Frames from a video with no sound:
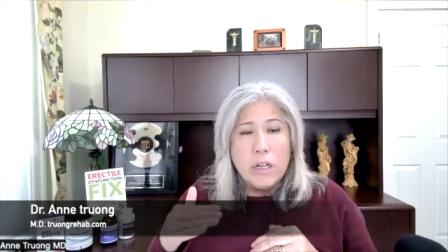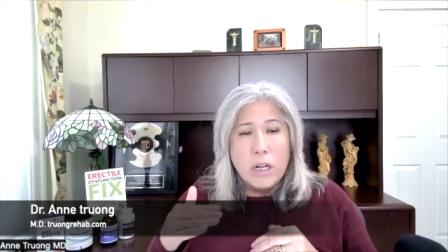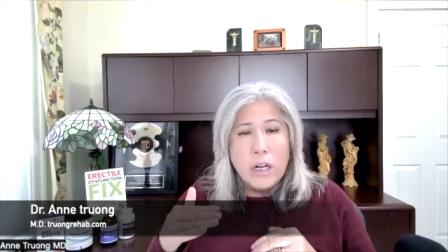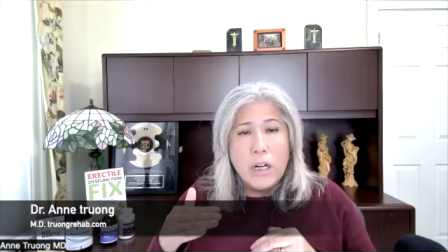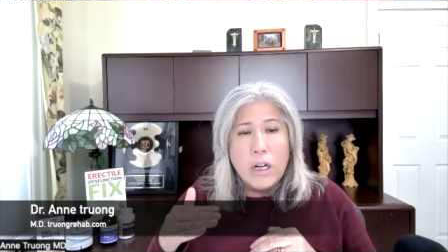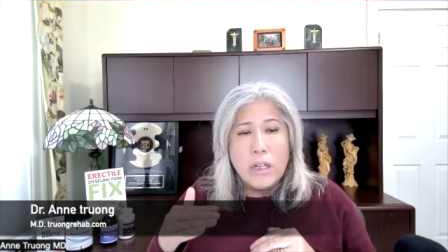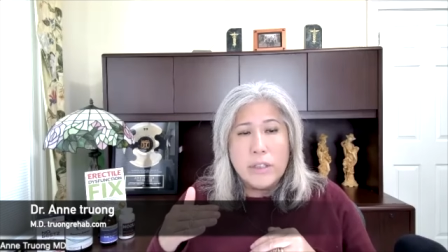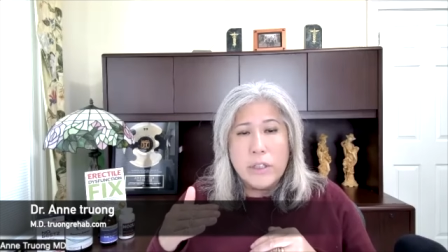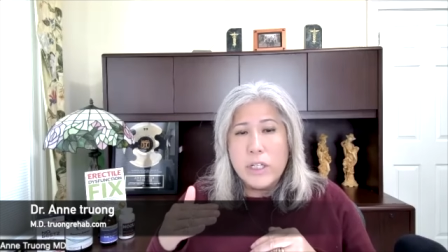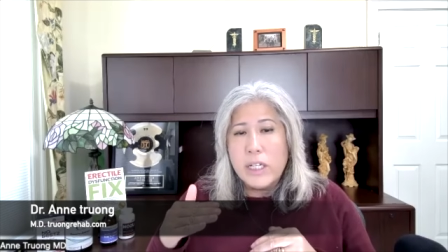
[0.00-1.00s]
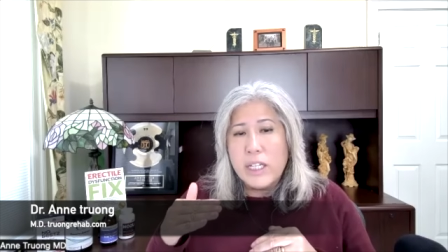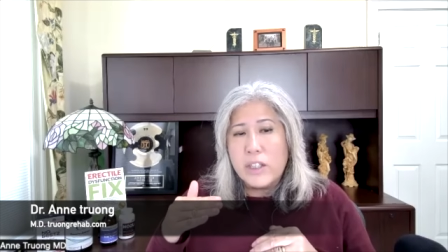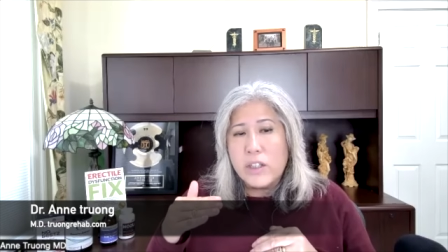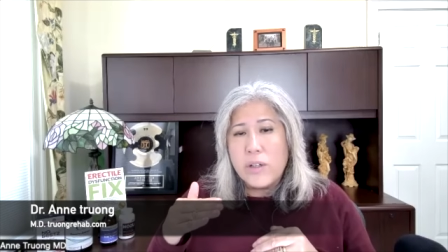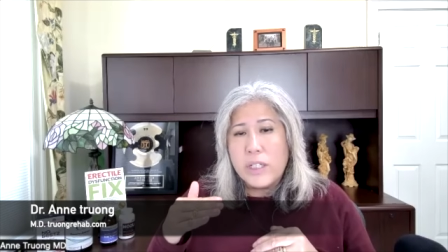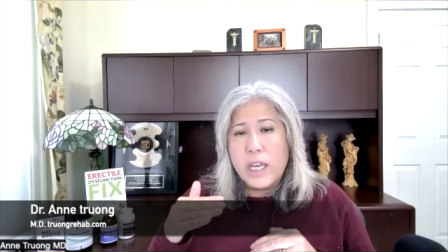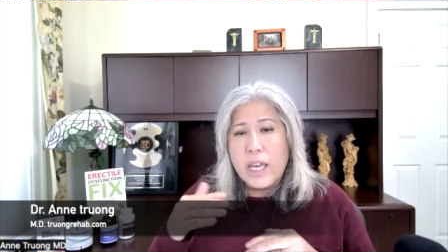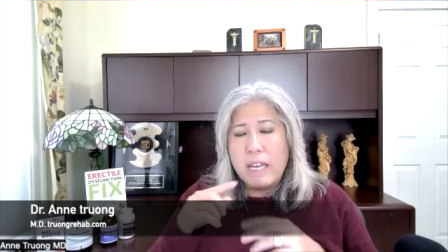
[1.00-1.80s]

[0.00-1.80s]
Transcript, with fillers: uh, so you are gonna start seeing